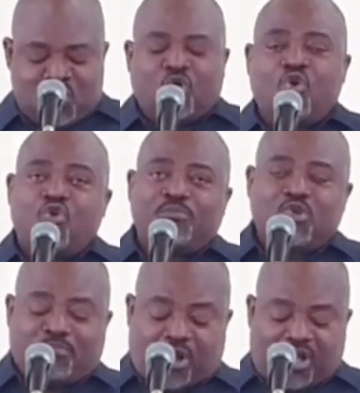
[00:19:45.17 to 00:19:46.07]
whom
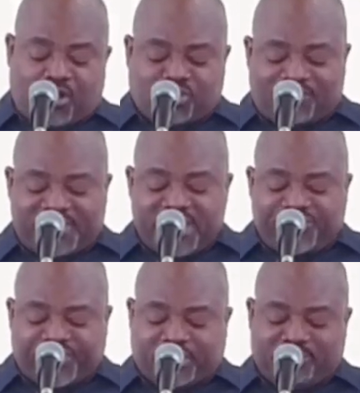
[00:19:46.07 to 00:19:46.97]
you brought out of
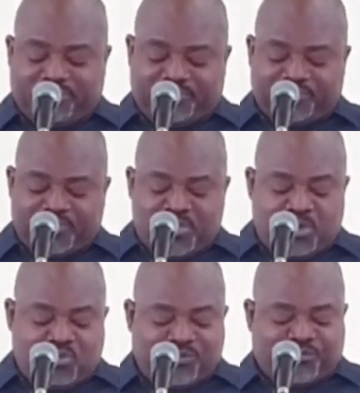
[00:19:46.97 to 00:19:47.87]
Egypt
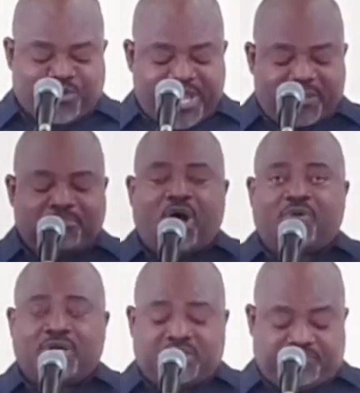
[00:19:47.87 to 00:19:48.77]
with great
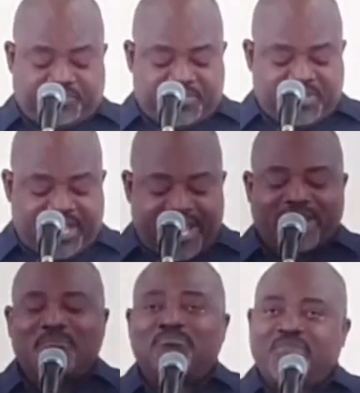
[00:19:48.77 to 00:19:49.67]
power and
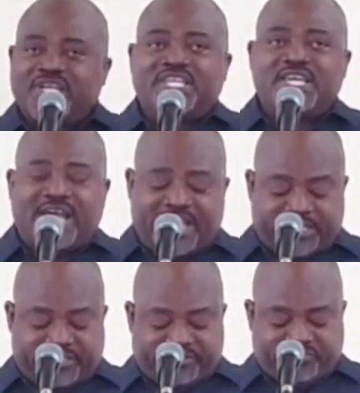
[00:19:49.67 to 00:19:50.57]
a mighty
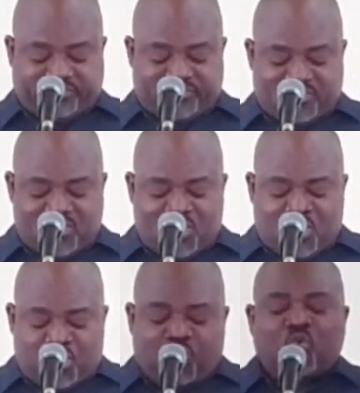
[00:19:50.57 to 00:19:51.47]
hand?
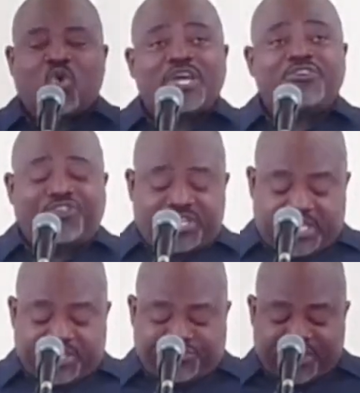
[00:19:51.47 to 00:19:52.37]
Why should the
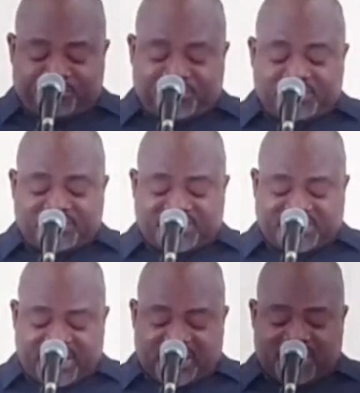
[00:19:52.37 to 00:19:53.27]
Egyptians
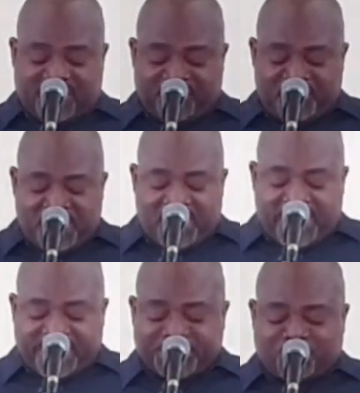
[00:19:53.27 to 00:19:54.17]
say,
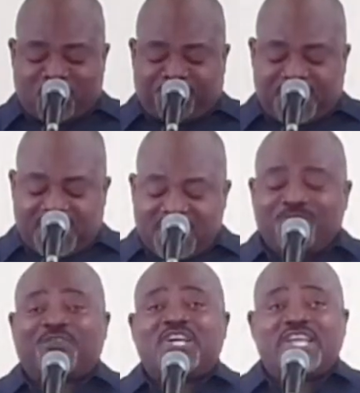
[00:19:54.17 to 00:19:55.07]
It is with
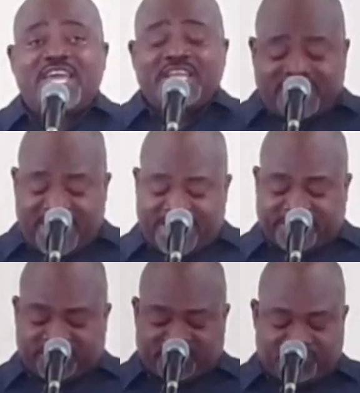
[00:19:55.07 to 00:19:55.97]
evil intent
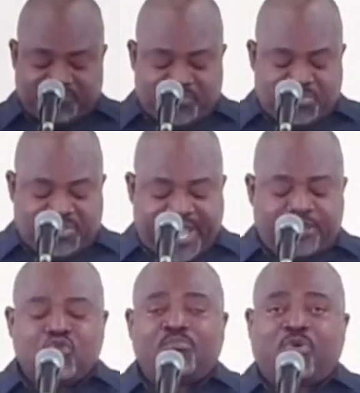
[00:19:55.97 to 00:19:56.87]
that
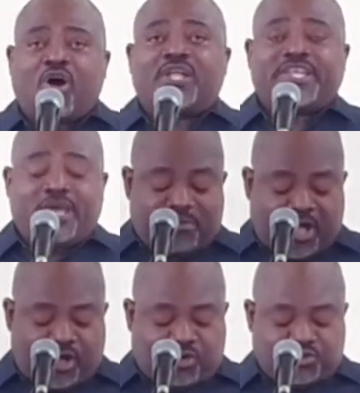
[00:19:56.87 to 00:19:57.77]
you brought them
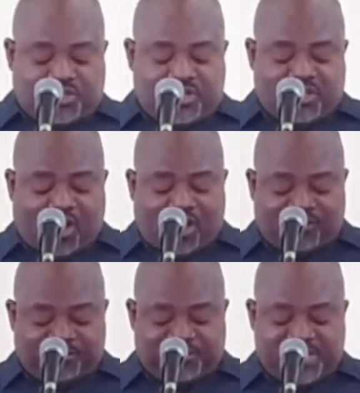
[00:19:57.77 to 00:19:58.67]
out
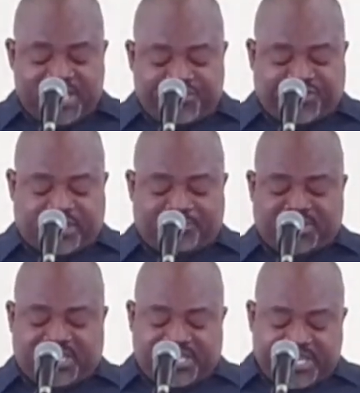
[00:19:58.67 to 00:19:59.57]
of Egypt
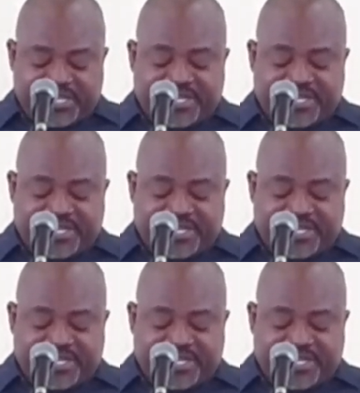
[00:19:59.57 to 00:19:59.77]
to kill